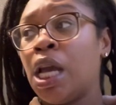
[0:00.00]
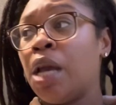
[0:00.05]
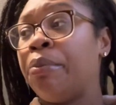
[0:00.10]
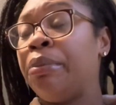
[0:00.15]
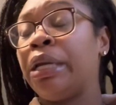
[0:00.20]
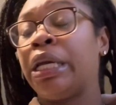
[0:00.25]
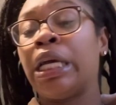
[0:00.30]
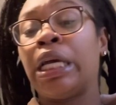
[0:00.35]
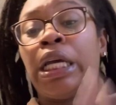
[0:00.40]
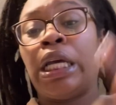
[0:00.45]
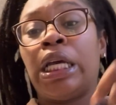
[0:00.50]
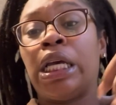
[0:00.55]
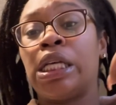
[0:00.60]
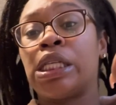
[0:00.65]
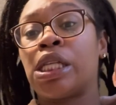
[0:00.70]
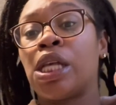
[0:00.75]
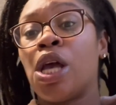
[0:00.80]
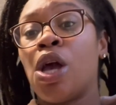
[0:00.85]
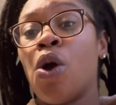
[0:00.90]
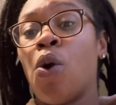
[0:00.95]
Because
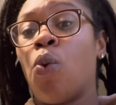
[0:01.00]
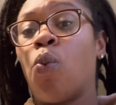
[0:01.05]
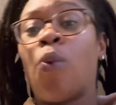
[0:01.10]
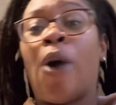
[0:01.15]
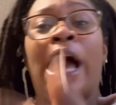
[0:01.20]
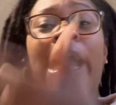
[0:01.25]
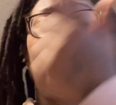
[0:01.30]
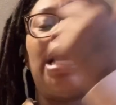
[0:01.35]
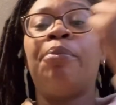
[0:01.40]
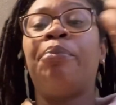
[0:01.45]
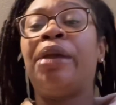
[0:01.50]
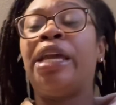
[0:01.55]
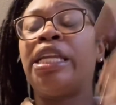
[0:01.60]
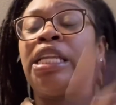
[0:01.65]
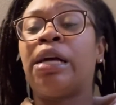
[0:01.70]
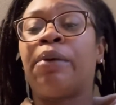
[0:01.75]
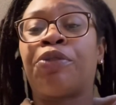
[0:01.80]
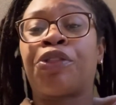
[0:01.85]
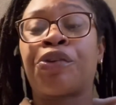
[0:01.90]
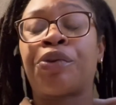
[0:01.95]
why he beating
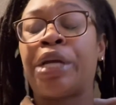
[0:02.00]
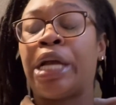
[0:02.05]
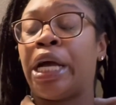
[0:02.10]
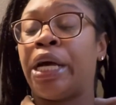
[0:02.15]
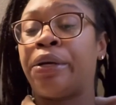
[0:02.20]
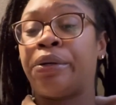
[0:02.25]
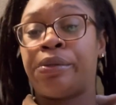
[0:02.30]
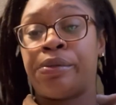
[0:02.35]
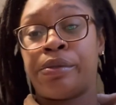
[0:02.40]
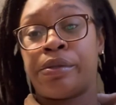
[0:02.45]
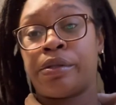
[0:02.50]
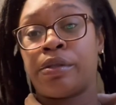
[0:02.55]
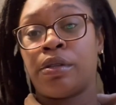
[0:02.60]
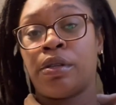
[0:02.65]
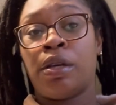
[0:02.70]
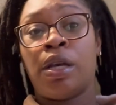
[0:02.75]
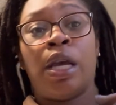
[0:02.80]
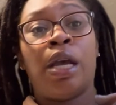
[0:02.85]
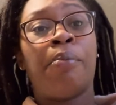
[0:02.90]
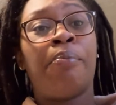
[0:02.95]
up three hoes?
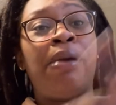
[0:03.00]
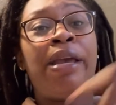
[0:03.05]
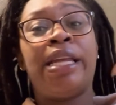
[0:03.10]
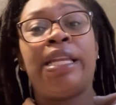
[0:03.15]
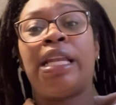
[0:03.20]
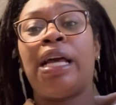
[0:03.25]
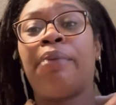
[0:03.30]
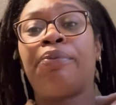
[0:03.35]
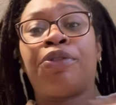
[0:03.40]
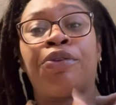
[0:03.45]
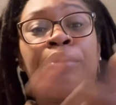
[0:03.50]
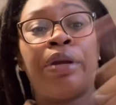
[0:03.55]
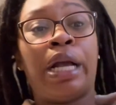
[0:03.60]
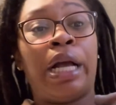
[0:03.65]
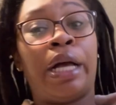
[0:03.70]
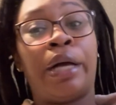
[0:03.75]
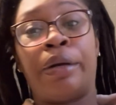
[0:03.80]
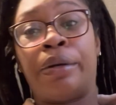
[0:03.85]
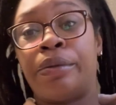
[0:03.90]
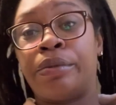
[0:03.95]
Beating up three
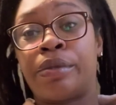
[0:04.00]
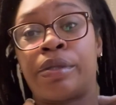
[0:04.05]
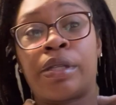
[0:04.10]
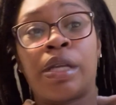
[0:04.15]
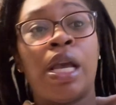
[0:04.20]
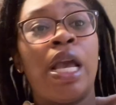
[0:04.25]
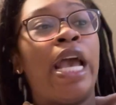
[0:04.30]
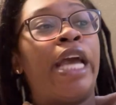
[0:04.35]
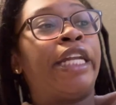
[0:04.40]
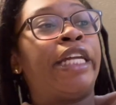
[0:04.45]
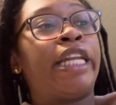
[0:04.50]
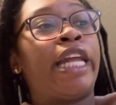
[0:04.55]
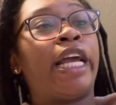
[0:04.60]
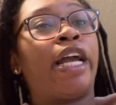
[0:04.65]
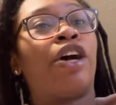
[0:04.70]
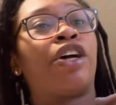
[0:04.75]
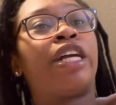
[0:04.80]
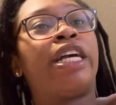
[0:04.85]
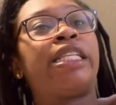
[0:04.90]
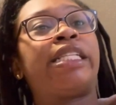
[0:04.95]
hoes. Then they
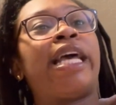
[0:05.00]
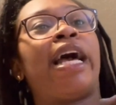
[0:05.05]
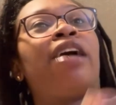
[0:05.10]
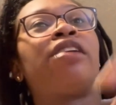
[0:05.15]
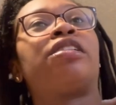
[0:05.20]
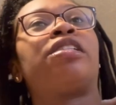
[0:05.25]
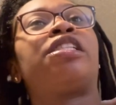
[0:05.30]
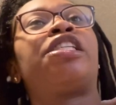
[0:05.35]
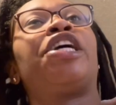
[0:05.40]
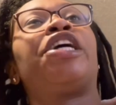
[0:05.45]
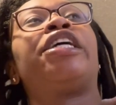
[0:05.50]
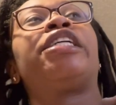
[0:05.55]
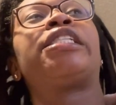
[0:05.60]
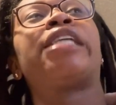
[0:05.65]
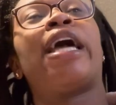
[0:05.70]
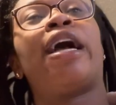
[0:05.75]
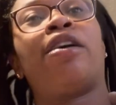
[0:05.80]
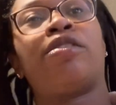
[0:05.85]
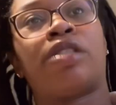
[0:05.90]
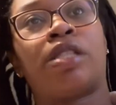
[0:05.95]
go to his house and tear his
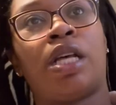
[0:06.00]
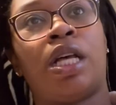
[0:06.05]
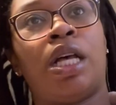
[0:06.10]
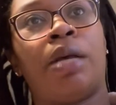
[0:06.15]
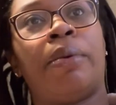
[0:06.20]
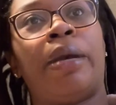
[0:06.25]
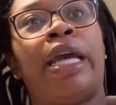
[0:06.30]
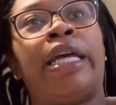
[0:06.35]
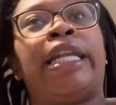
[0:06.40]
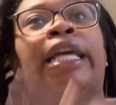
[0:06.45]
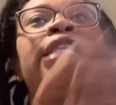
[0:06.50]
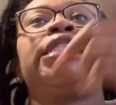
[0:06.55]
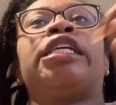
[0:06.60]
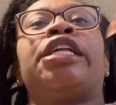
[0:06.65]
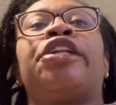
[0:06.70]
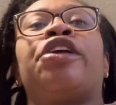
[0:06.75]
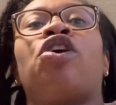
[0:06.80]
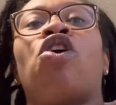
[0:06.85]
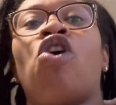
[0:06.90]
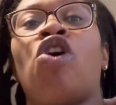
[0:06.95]
house up and they
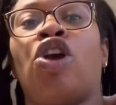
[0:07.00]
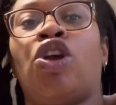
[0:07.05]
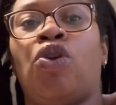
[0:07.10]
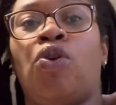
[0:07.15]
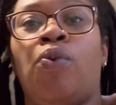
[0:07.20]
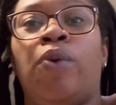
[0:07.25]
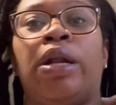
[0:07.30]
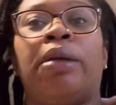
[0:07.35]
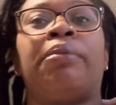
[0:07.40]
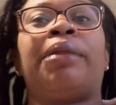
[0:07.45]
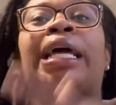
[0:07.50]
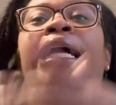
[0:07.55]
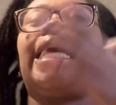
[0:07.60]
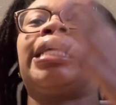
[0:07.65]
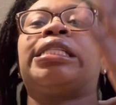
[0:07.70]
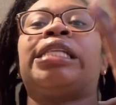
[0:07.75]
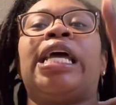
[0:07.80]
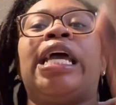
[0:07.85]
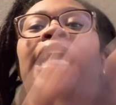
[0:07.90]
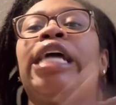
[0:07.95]
sitting there arguing with him. Like I
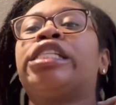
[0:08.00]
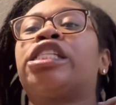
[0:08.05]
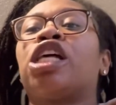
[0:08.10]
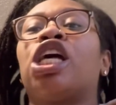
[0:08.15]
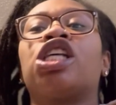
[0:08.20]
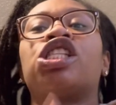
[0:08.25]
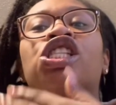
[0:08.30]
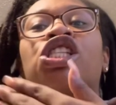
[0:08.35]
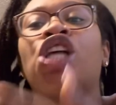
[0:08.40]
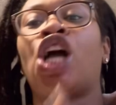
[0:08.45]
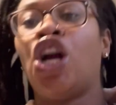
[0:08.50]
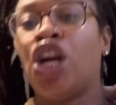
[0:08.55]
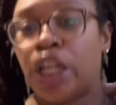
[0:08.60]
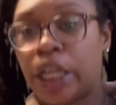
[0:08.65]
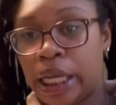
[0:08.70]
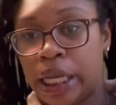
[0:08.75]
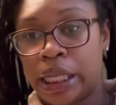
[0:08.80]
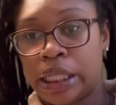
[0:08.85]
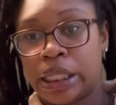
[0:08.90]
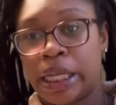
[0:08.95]
said, it's a
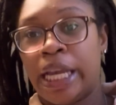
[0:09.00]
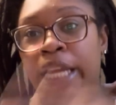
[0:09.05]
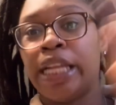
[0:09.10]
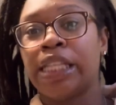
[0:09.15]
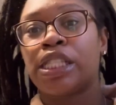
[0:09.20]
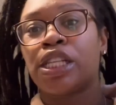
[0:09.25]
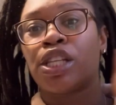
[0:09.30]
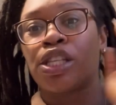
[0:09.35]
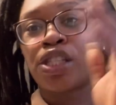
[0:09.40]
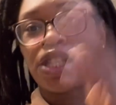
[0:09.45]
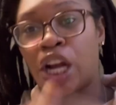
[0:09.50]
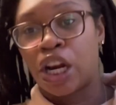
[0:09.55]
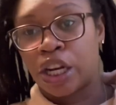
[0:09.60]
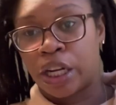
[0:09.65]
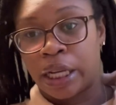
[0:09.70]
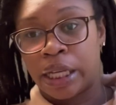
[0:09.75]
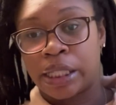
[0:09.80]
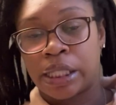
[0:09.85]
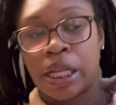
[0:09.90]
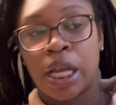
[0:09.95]
circus. It is a
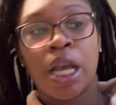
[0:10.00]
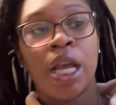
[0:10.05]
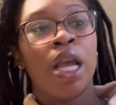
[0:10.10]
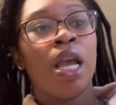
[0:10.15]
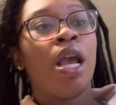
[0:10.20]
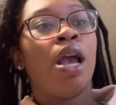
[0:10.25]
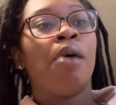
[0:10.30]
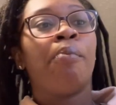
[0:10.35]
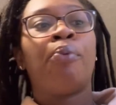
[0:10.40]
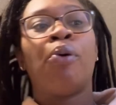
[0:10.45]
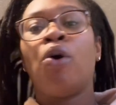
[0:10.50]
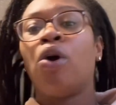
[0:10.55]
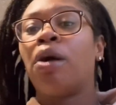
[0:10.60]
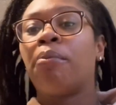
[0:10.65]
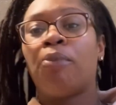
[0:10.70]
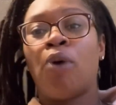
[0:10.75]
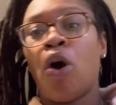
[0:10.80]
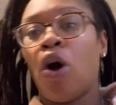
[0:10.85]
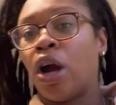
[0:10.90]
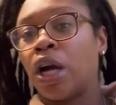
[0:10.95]
circus. Poor
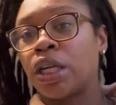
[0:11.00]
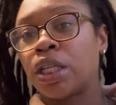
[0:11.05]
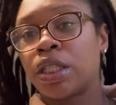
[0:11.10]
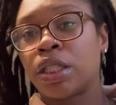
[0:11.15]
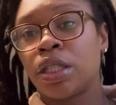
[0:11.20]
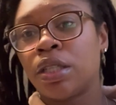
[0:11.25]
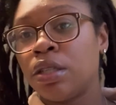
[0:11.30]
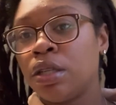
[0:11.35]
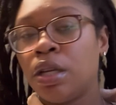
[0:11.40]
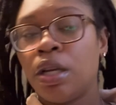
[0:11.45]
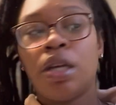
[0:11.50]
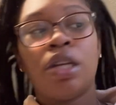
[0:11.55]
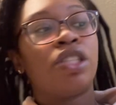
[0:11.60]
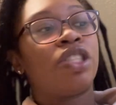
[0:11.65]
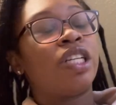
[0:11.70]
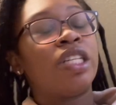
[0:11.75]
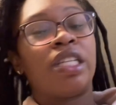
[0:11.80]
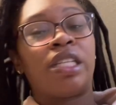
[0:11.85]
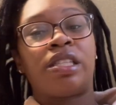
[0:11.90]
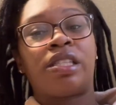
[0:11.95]
Marsh,
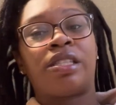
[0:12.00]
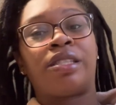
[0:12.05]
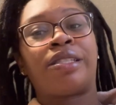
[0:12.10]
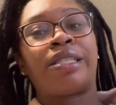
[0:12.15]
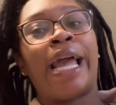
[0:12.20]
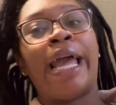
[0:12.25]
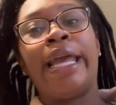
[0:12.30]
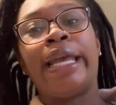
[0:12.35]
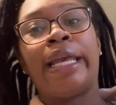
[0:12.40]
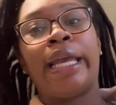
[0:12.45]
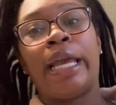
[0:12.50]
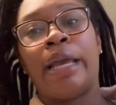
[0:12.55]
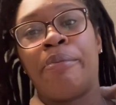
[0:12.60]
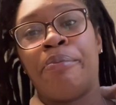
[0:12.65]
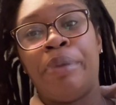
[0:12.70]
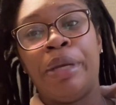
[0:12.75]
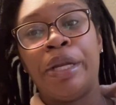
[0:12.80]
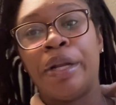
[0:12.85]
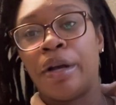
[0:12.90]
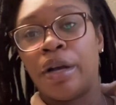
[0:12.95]
she just stay getting
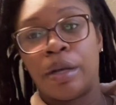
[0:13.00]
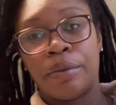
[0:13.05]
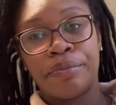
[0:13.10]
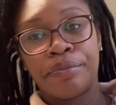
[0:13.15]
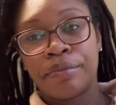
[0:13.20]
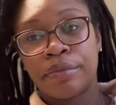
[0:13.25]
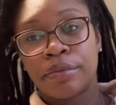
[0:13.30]
beat up.